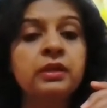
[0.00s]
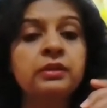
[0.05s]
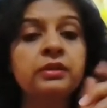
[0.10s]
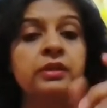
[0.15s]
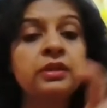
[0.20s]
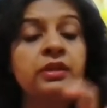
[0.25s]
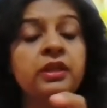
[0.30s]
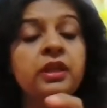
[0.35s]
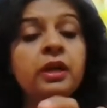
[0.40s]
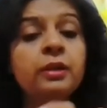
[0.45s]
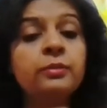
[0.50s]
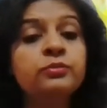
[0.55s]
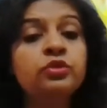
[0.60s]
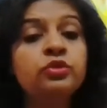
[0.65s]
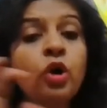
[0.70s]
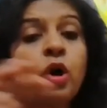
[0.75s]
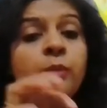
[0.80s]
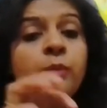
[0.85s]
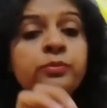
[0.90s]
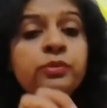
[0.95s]
The
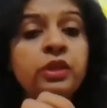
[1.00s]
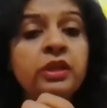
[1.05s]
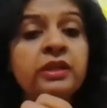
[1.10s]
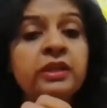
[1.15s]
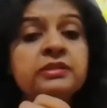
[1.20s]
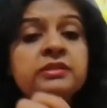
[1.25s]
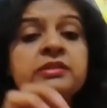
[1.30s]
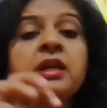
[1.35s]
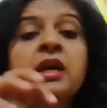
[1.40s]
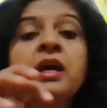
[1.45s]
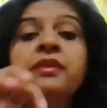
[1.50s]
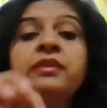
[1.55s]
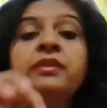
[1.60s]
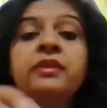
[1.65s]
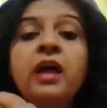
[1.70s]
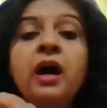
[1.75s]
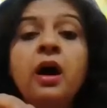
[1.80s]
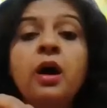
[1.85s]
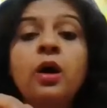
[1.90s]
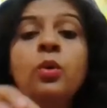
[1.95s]
reabsorbed things,
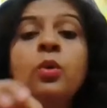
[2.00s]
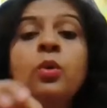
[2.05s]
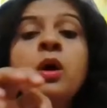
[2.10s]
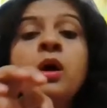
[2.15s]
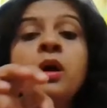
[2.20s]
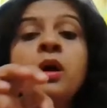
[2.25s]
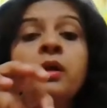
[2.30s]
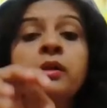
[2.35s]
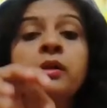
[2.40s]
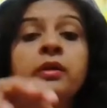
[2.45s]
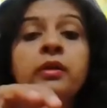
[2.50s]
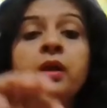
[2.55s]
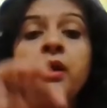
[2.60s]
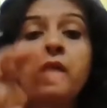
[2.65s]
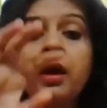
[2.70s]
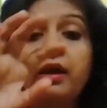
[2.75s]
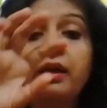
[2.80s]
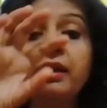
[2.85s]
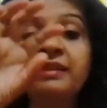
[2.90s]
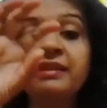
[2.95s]
now
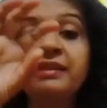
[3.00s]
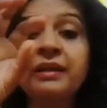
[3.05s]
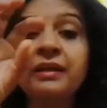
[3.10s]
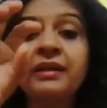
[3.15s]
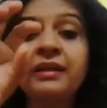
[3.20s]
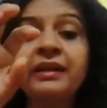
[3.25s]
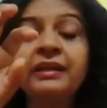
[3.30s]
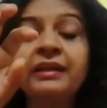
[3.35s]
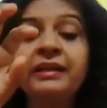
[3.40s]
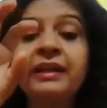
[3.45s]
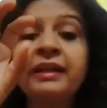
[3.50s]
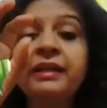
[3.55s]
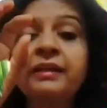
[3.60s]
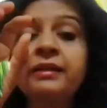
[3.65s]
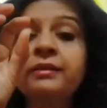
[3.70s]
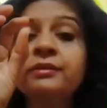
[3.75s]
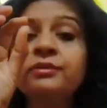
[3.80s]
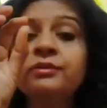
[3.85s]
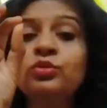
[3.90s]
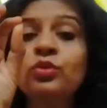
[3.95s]
the
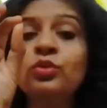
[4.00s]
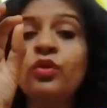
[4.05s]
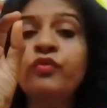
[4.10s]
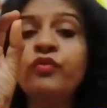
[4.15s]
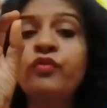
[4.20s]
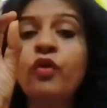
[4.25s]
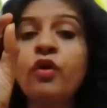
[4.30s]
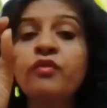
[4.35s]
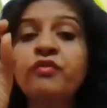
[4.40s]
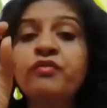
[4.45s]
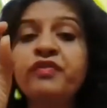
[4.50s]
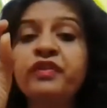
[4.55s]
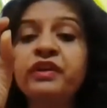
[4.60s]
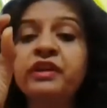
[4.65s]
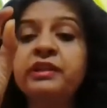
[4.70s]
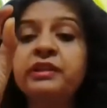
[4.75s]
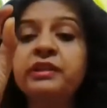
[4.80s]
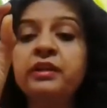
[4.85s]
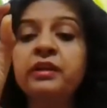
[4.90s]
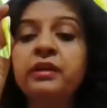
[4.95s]
content so form
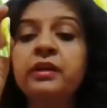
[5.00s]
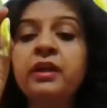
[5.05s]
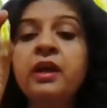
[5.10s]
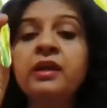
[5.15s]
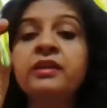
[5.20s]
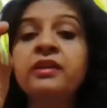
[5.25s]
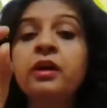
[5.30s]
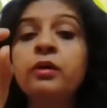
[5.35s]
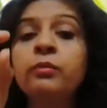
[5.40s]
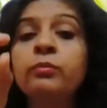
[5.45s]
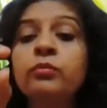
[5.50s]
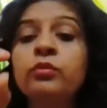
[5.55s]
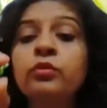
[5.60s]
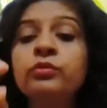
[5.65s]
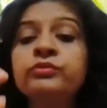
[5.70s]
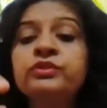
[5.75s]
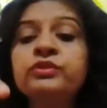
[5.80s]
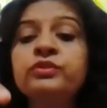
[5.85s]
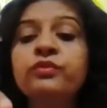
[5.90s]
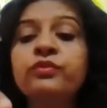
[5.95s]
filtered now
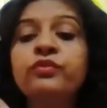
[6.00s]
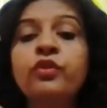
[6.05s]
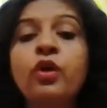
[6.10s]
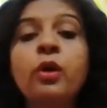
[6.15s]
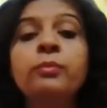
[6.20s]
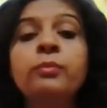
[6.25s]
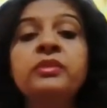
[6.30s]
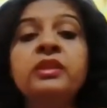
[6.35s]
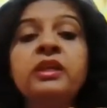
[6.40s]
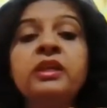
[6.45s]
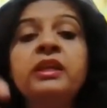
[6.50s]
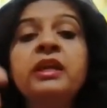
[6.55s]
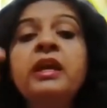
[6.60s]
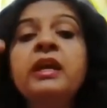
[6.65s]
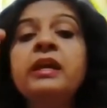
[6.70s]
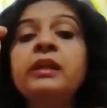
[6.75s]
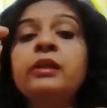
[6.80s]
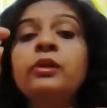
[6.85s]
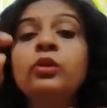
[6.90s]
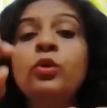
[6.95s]
moves from the
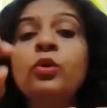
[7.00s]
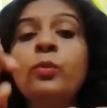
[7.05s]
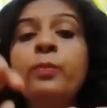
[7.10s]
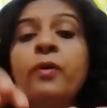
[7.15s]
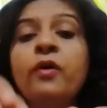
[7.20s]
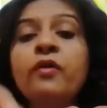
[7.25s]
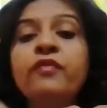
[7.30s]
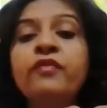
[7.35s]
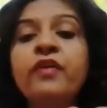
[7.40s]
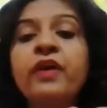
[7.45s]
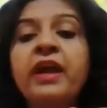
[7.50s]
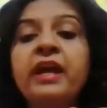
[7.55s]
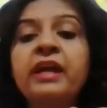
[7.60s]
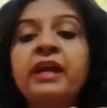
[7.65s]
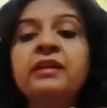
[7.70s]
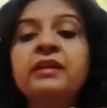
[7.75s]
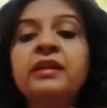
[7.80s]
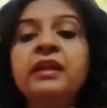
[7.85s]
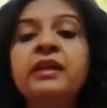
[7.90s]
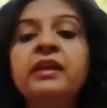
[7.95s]
loop of
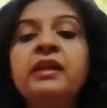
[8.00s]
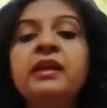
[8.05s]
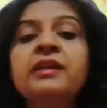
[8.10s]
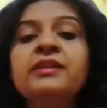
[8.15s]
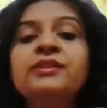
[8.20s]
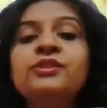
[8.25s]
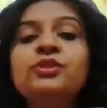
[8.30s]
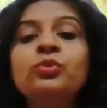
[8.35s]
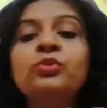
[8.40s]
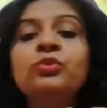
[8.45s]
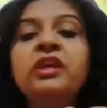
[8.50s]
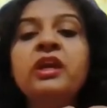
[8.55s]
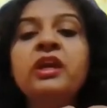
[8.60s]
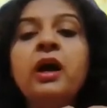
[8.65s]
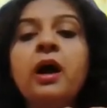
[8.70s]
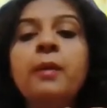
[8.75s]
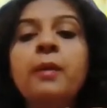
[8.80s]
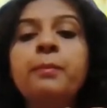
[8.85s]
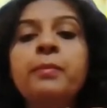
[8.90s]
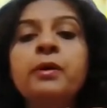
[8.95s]
Henle to the
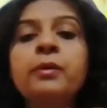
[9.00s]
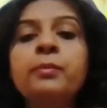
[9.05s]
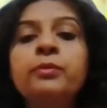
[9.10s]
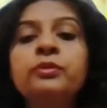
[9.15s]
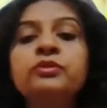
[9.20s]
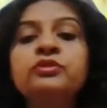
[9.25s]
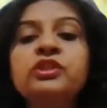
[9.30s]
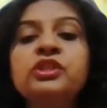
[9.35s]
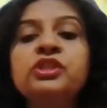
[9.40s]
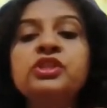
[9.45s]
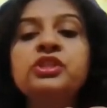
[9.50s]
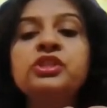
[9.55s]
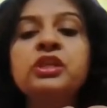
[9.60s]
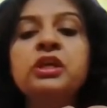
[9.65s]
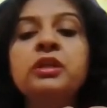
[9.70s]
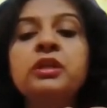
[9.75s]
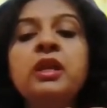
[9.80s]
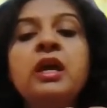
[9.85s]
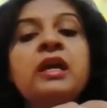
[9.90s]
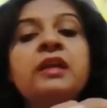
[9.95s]
upper
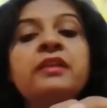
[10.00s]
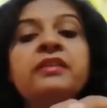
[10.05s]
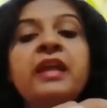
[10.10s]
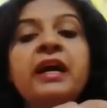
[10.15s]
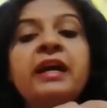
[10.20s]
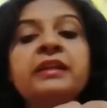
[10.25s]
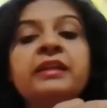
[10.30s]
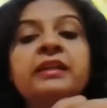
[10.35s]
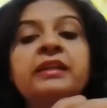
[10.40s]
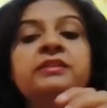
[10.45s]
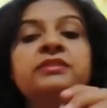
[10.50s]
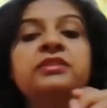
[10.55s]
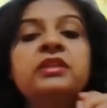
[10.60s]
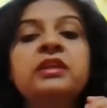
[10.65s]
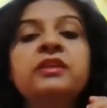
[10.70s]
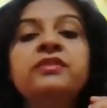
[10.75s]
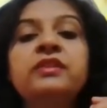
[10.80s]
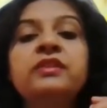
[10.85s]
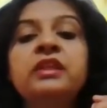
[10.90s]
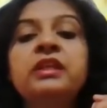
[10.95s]
position, that is
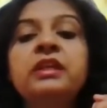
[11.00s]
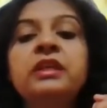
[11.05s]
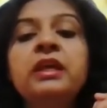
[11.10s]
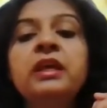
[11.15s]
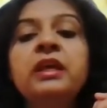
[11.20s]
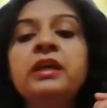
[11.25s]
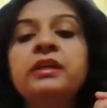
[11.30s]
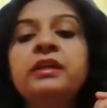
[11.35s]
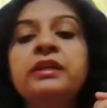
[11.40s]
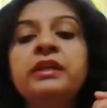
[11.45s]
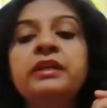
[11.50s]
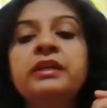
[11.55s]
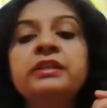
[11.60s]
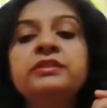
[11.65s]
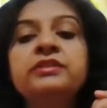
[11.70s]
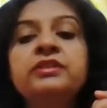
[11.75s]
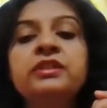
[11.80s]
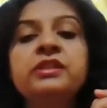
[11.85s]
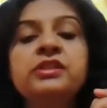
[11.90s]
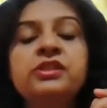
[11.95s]
the
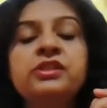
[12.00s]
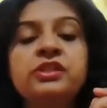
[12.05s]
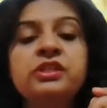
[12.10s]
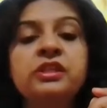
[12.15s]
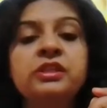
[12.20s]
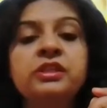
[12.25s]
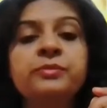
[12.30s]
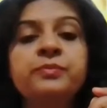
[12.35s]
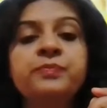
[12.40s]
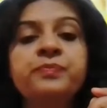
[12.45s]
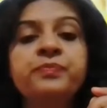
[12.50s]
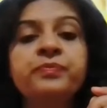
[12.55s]
DCT,